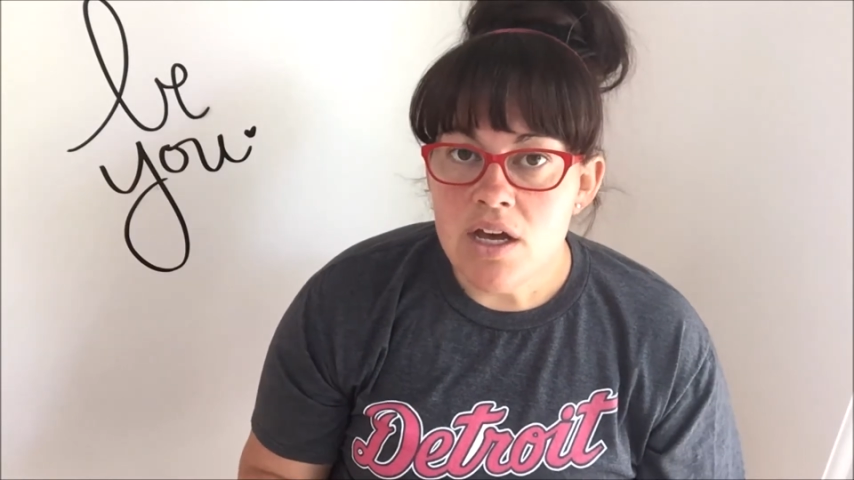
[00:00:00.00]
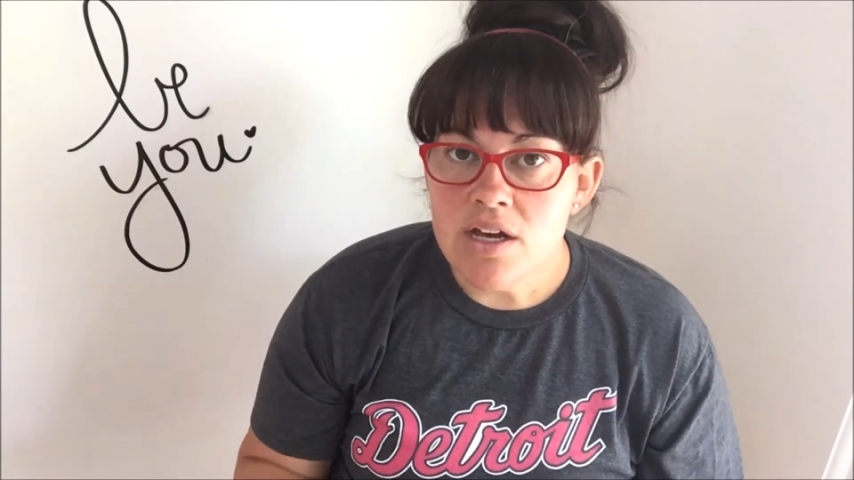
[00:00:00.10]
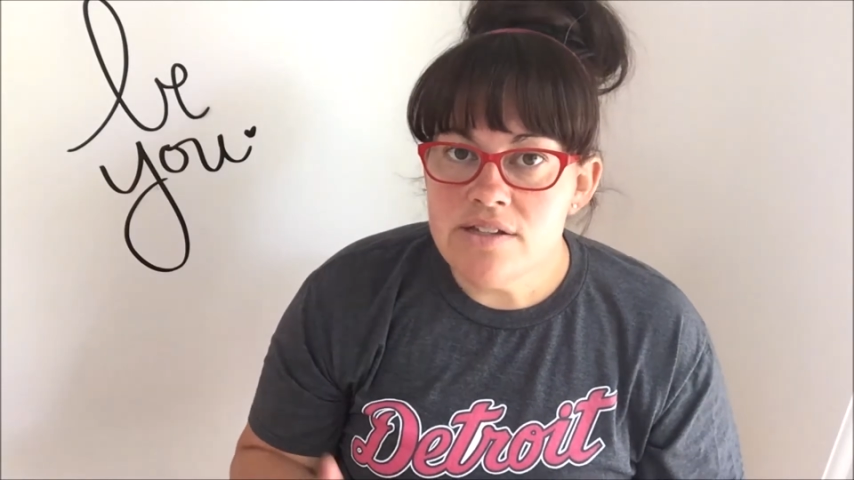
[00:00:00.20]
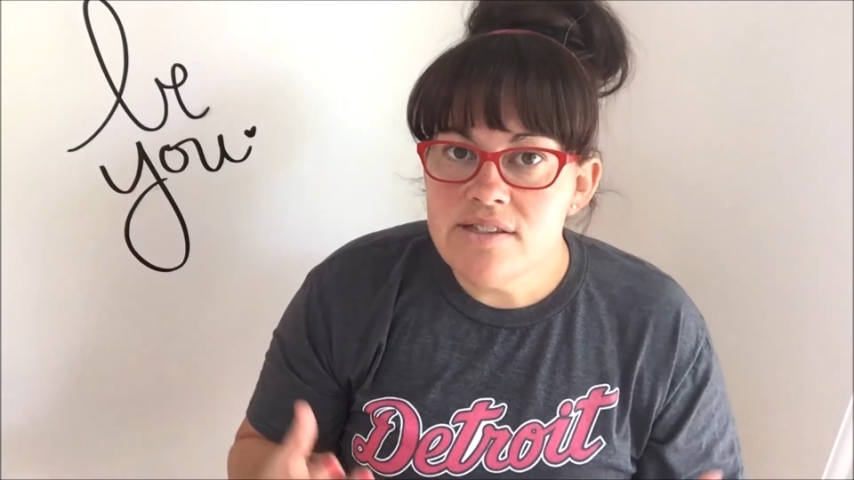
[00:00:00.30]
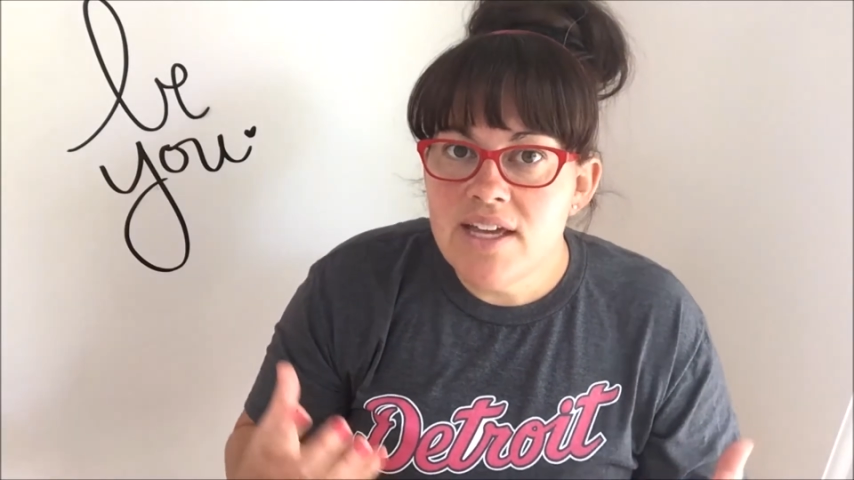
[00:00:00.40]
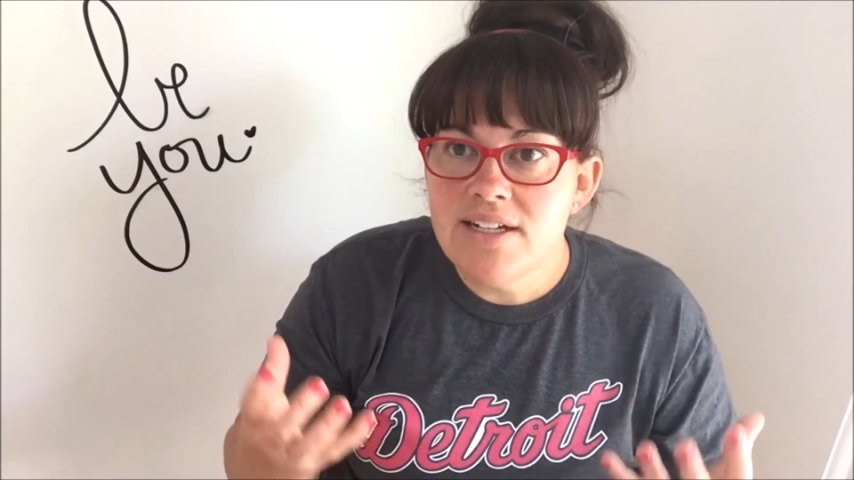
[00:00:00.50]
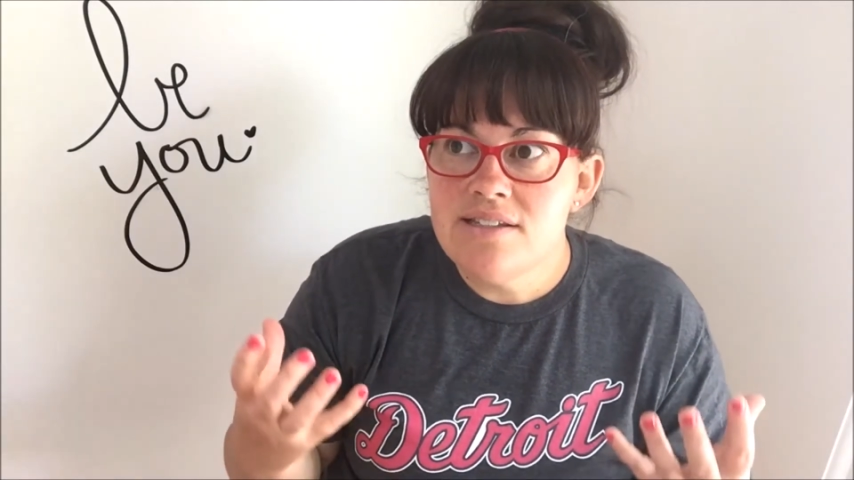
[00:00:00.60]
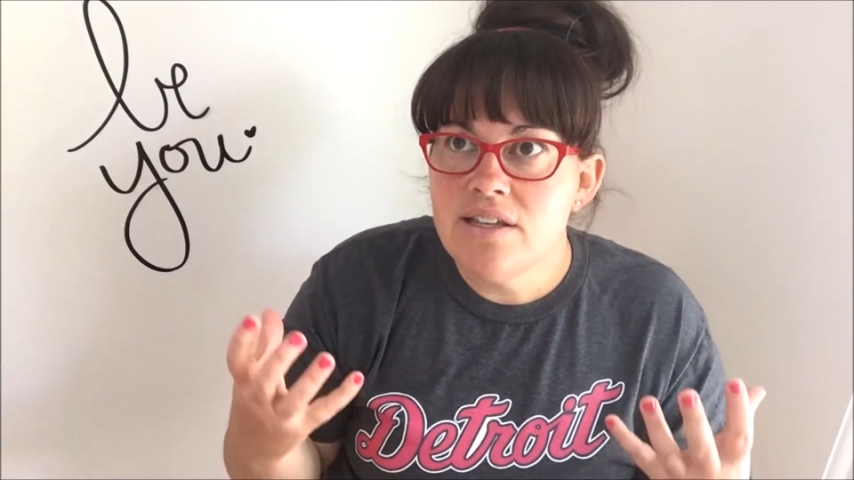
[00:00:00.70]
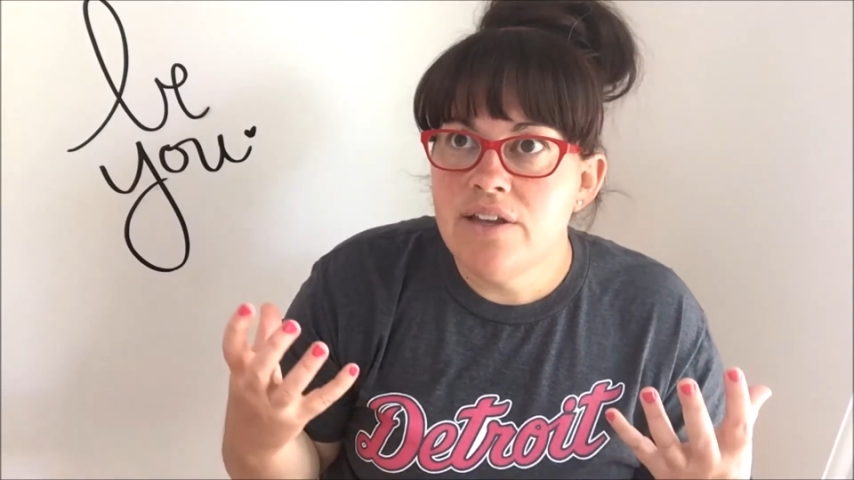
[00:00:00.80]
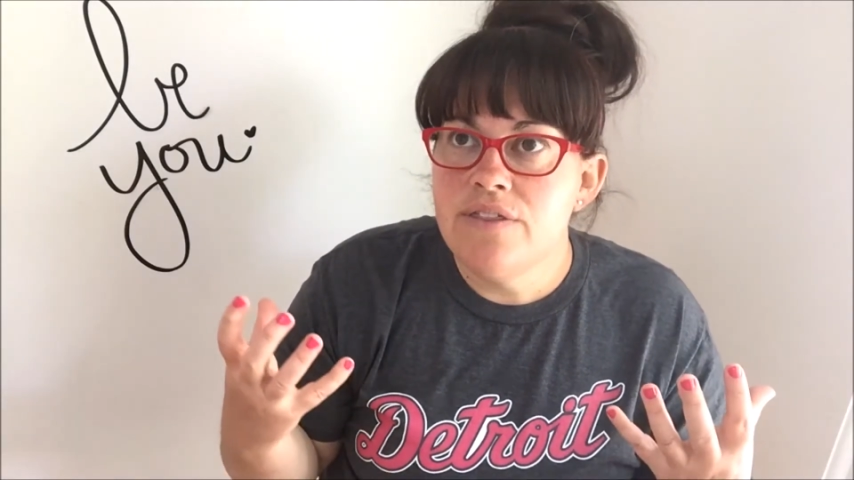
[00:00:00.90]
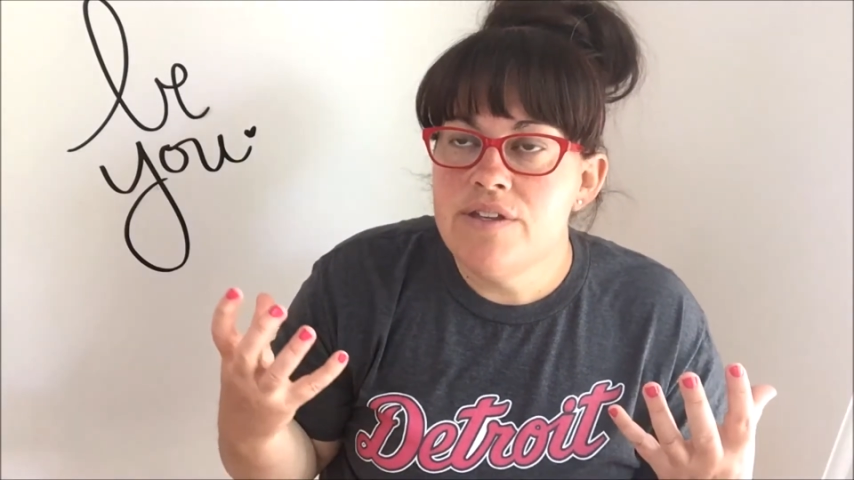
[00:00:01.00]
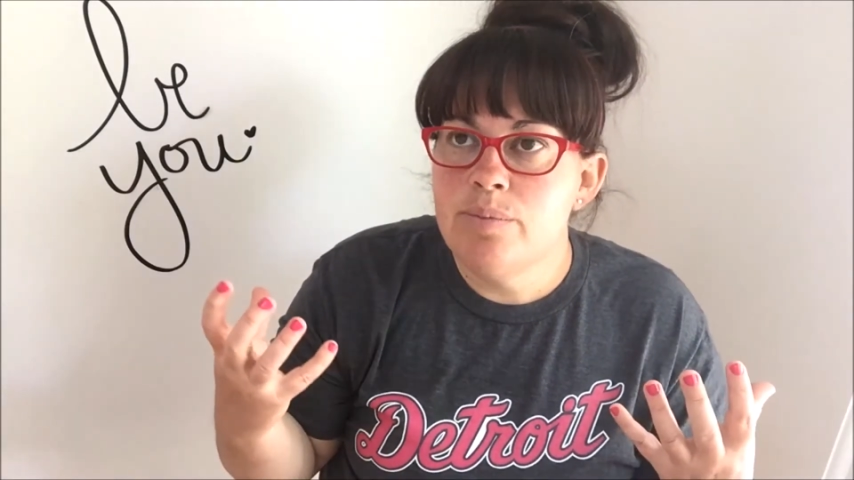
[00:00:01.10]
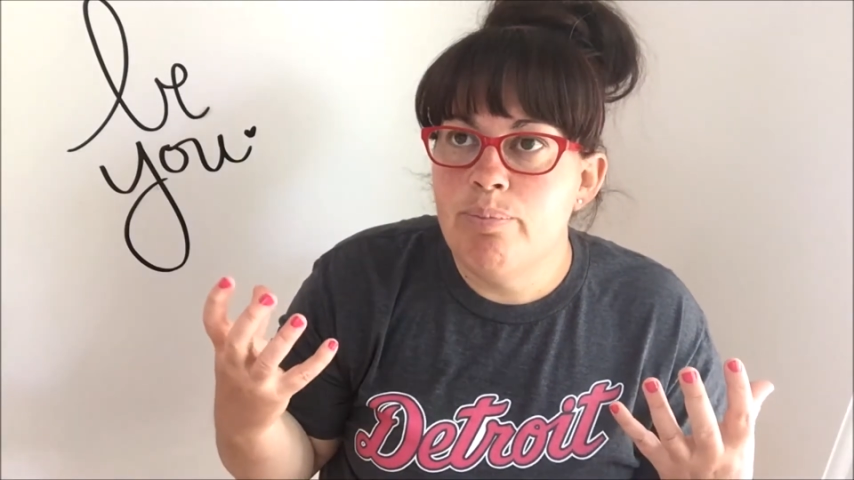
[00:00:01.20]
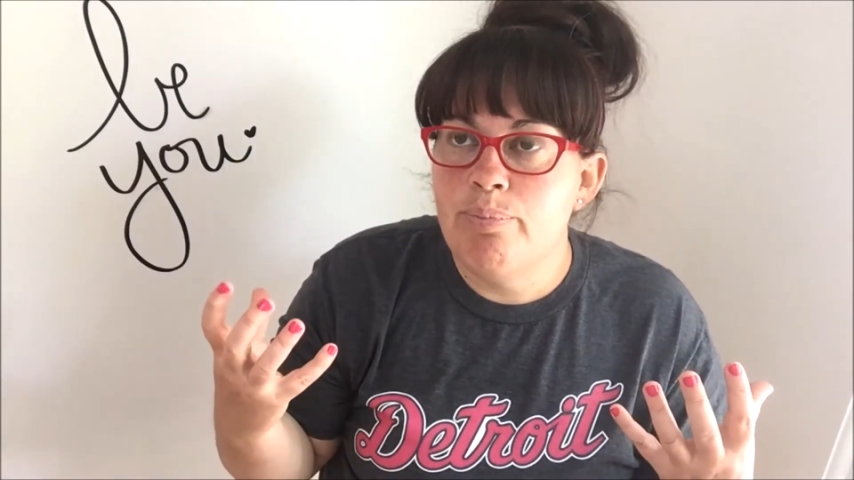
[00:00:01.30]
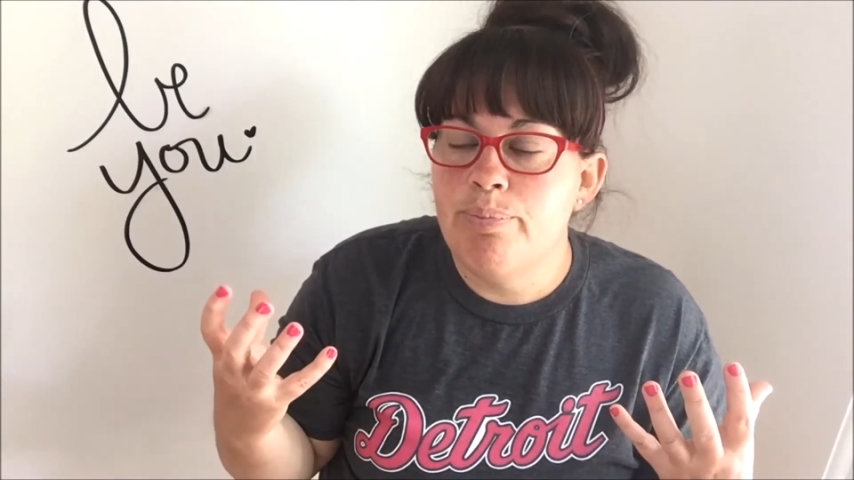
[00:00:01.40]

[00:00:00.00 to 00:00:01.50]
Because then it's like this